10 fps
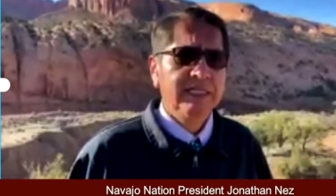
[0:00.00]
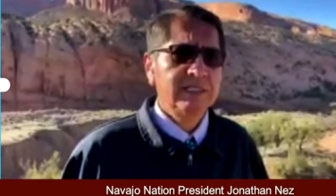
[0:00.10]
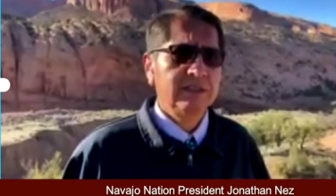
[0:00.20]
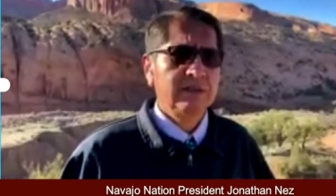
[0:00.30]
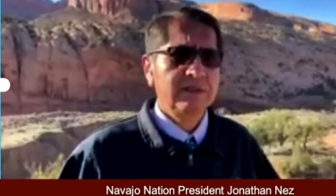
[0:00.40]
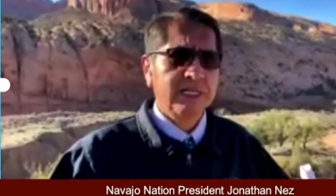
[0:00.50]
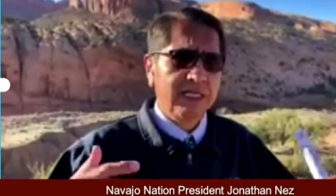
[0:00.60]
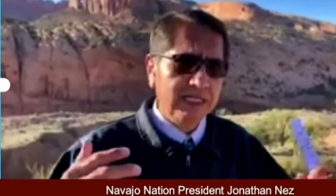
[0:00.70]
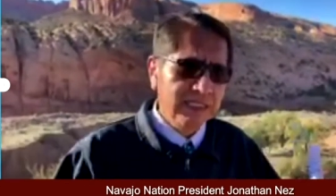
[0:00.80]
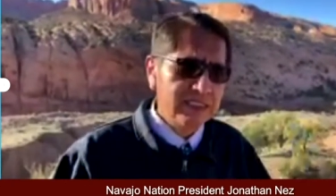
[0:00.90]

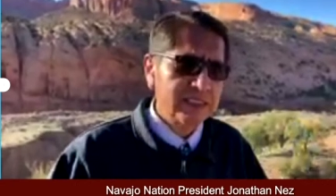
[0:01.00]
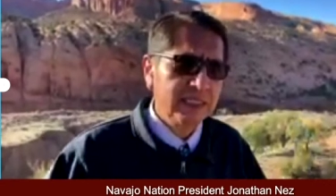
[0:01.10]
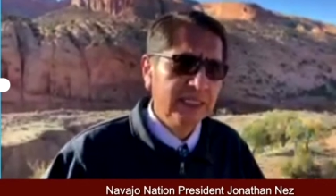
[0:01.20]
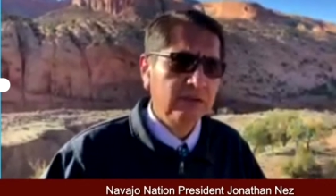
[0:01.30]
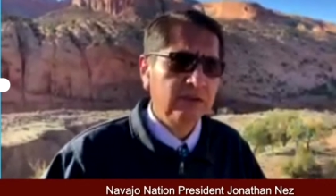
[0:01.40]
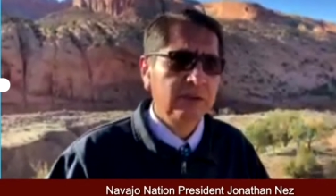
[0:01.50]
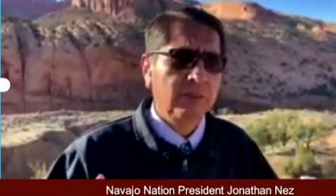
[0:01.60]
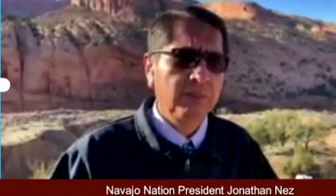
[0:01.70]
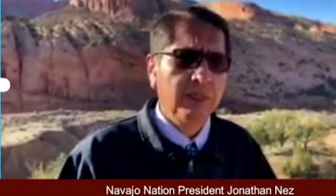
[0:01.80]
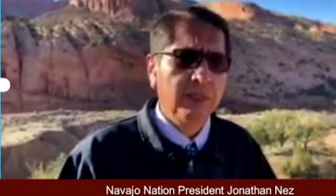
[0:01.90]
Listening to our